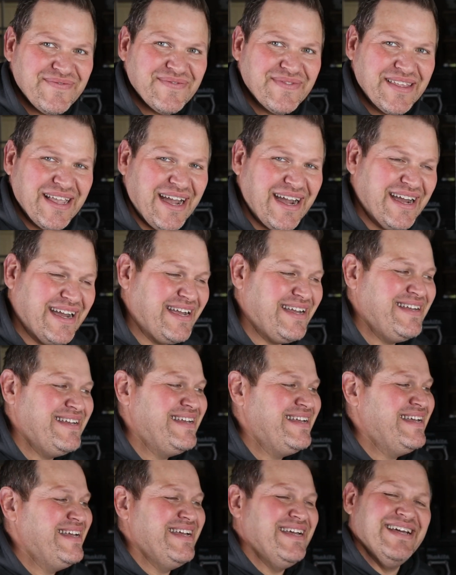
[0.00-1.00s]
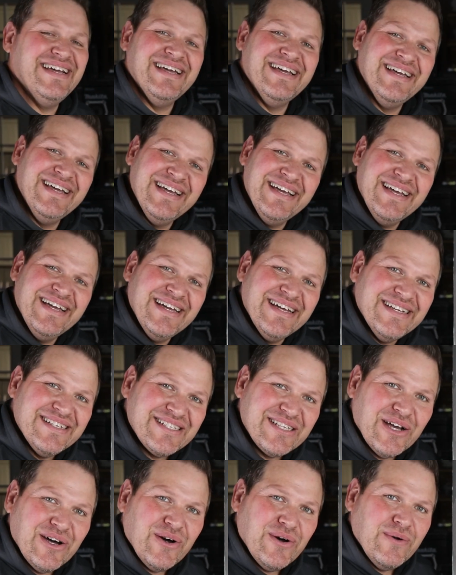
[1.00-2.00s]
All right,
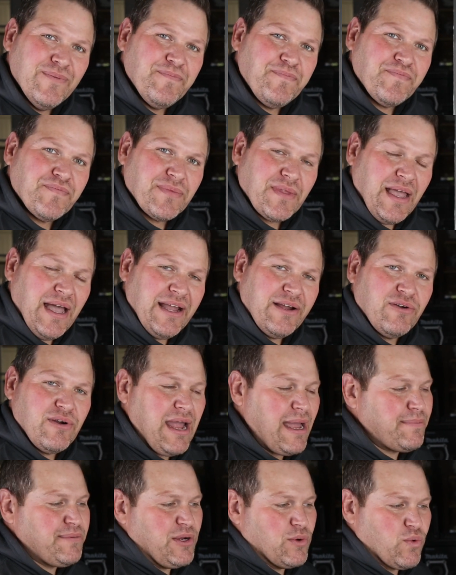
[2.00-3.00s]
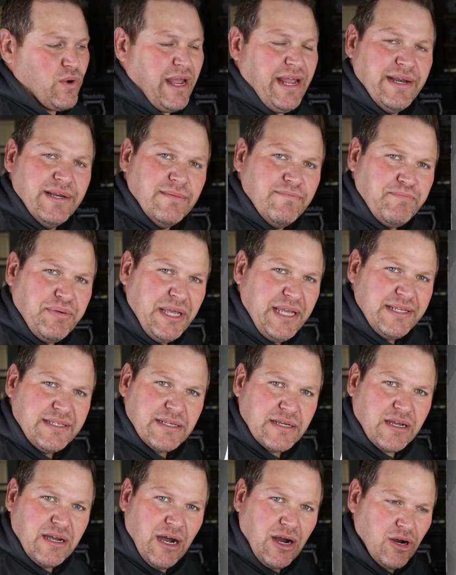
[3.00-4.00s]
so I grabbed a random piece
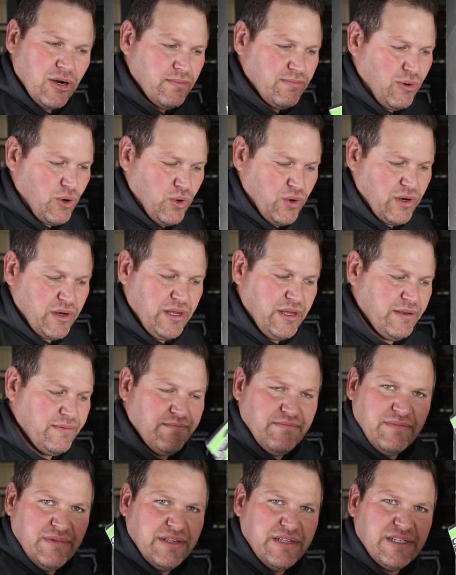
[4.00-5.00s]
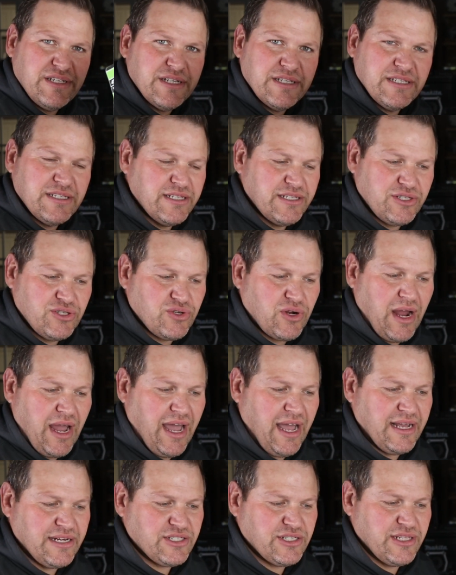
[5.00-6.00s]
of cardboard. This just is
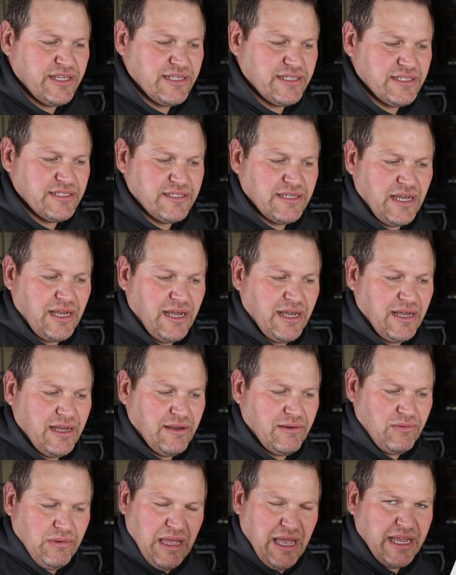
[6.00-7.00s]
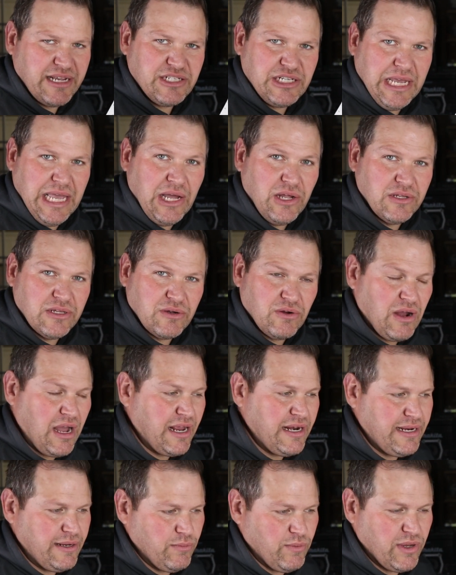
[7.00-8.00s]
trash. This is, I actually held a
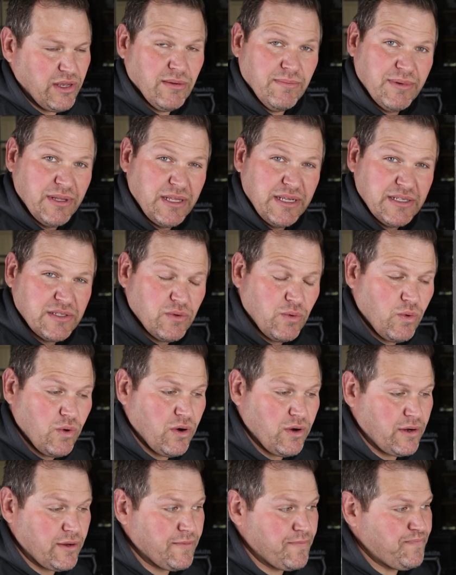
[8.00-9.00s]
grinding wheel, but this will work.